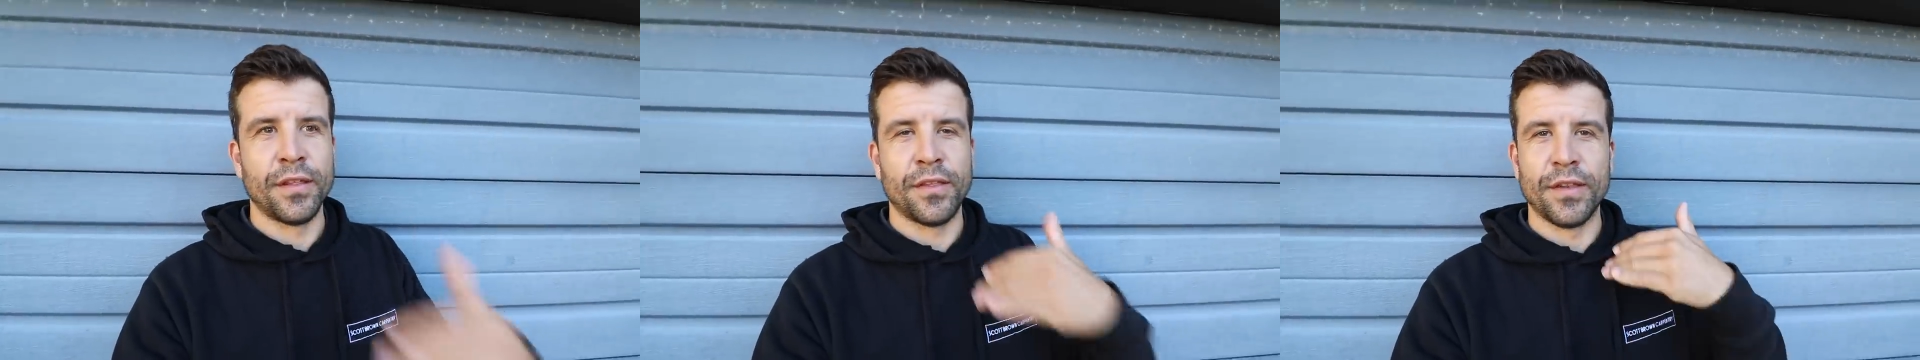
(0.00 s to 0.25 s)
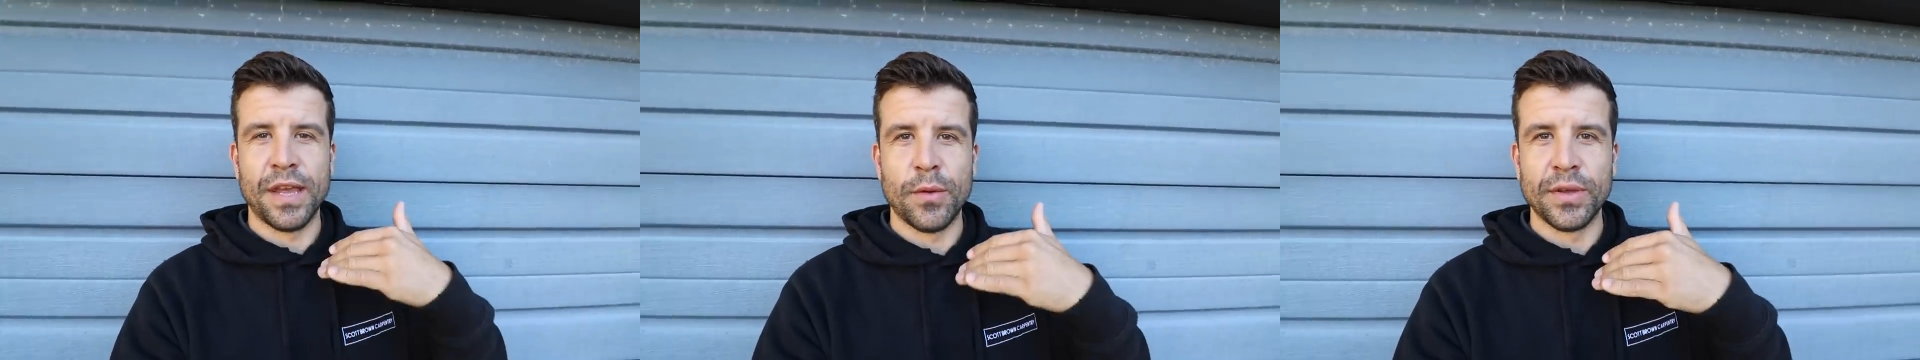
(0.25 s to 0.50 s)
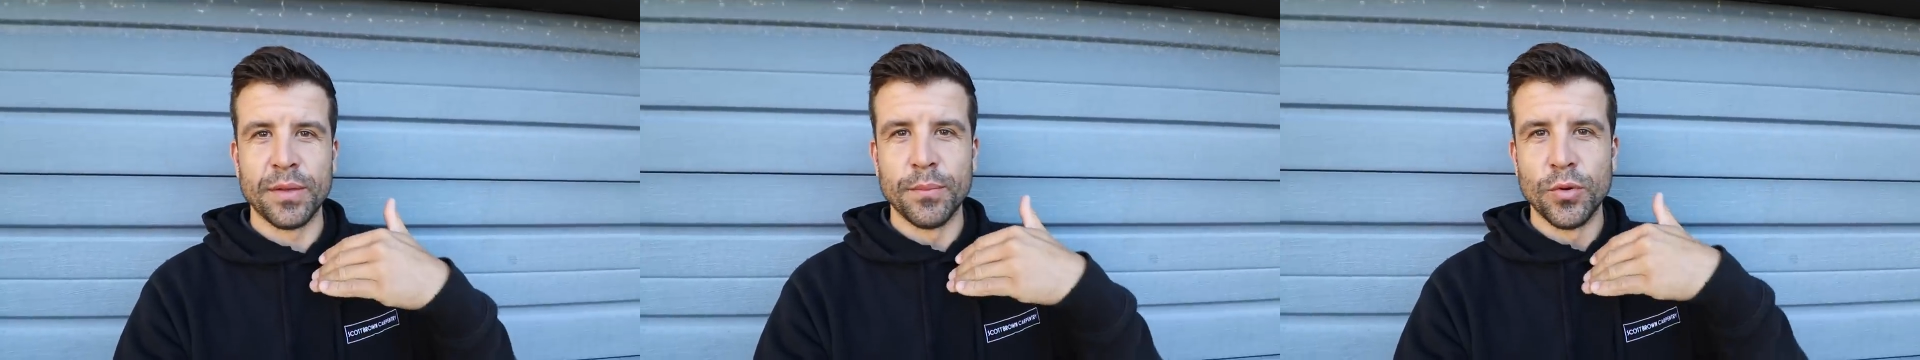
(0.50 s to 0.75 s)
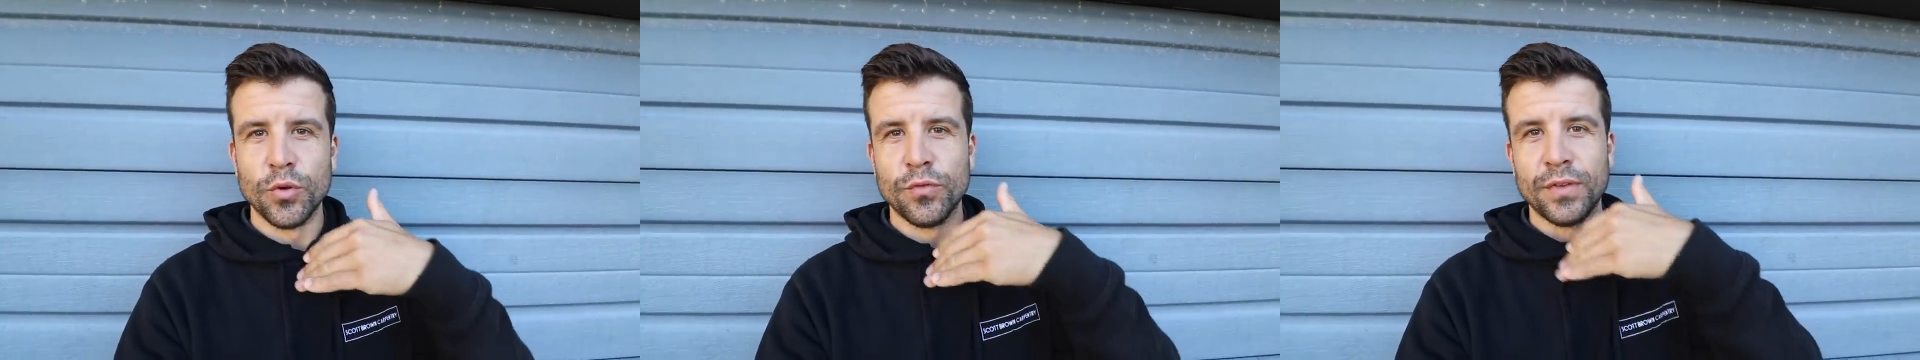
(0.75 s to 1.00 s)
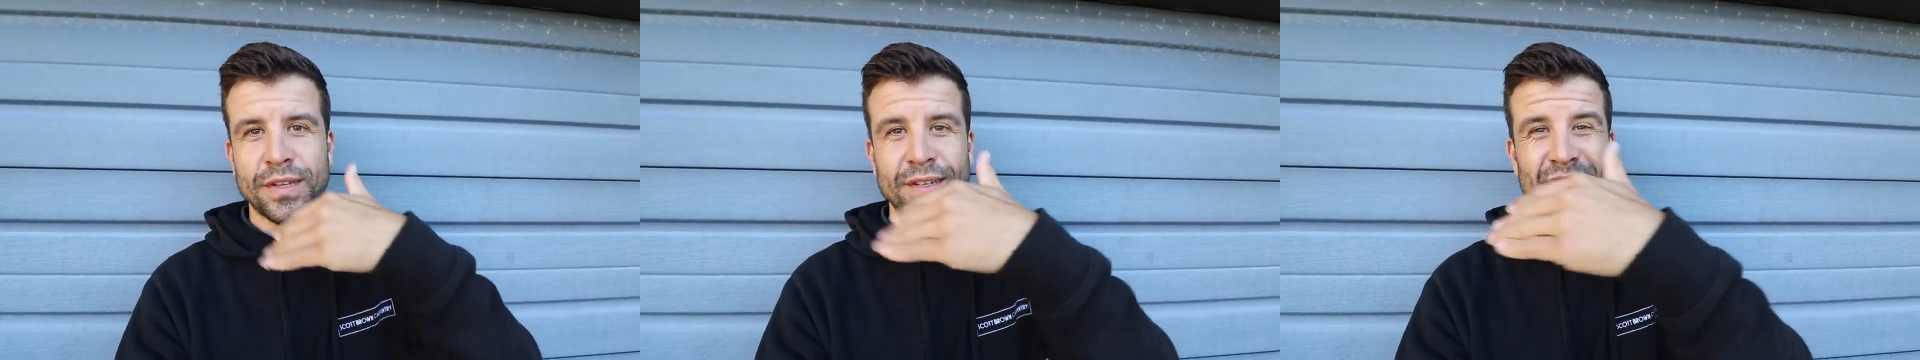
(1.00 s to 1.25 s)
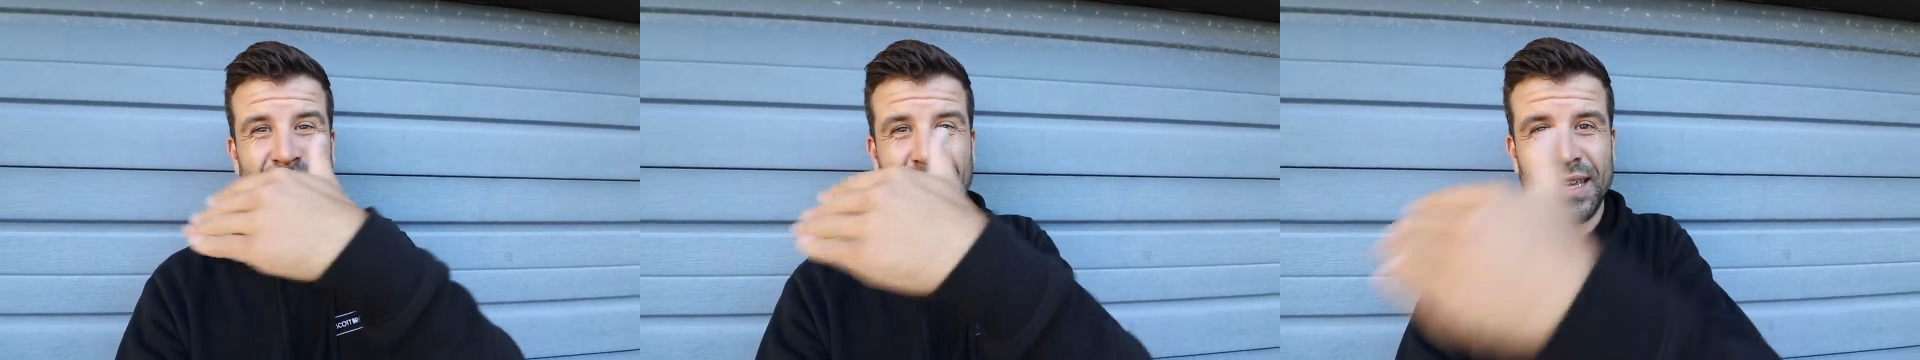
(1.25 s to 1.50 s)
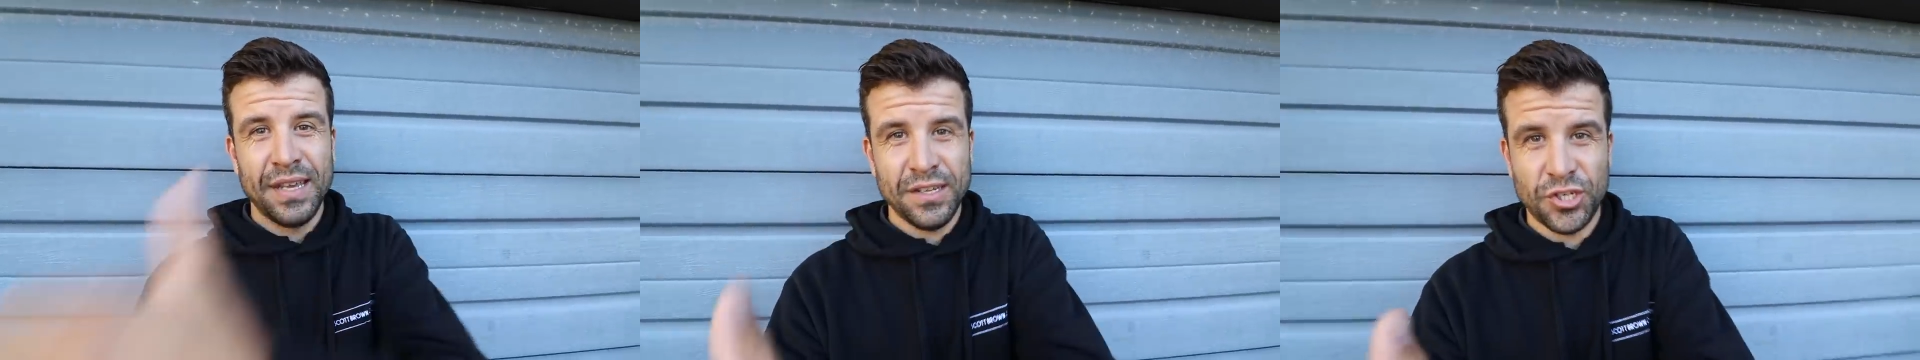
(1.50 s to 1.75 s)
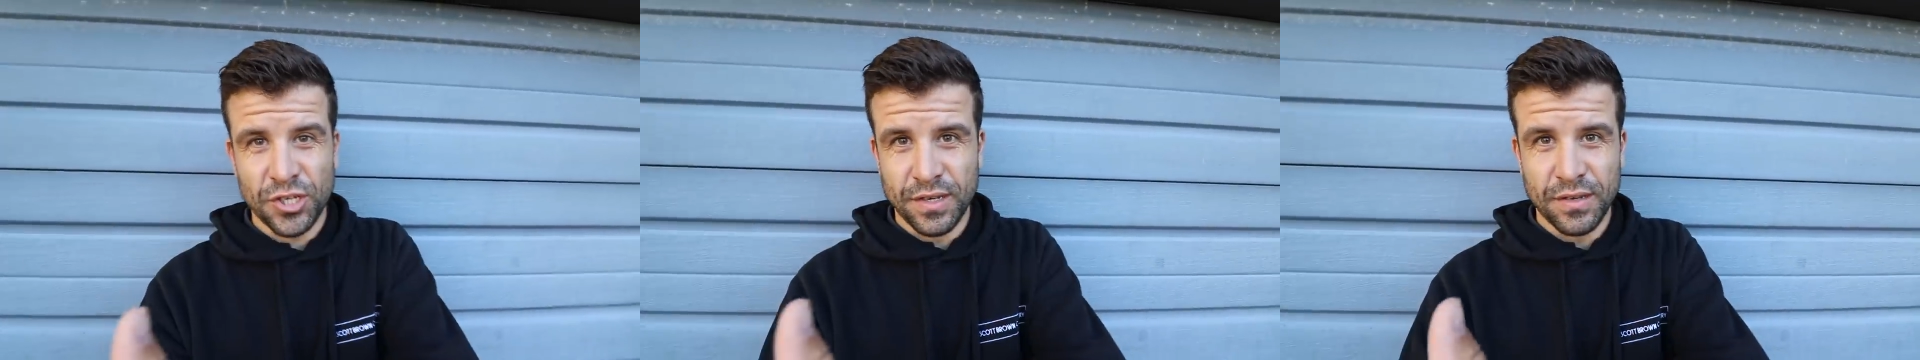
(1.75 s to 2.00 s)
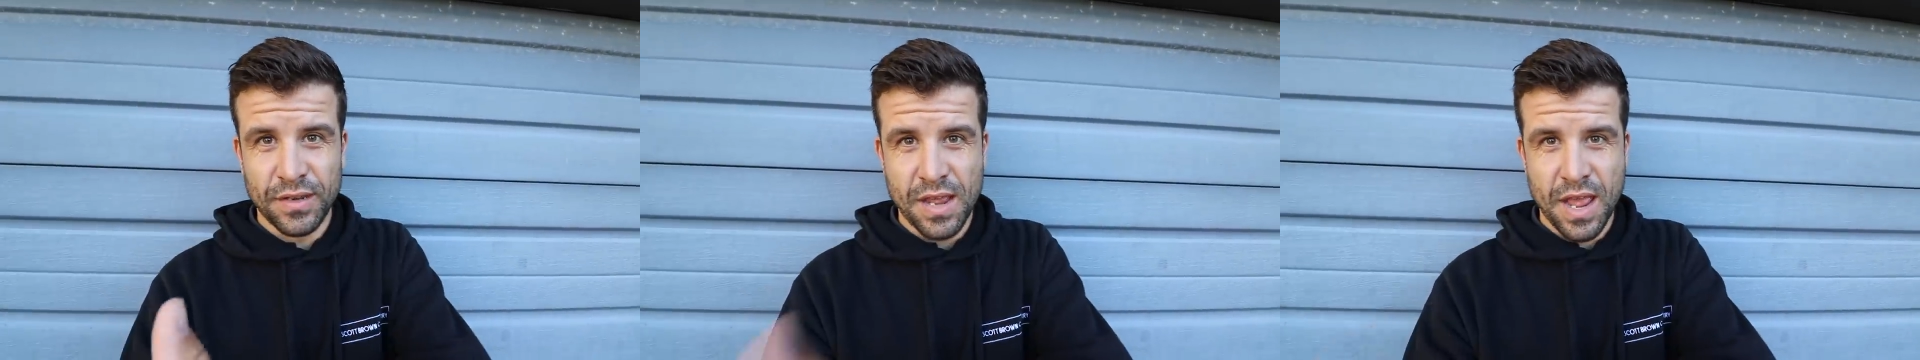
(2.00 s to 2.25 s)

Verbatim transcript: So now we can move into the kitchen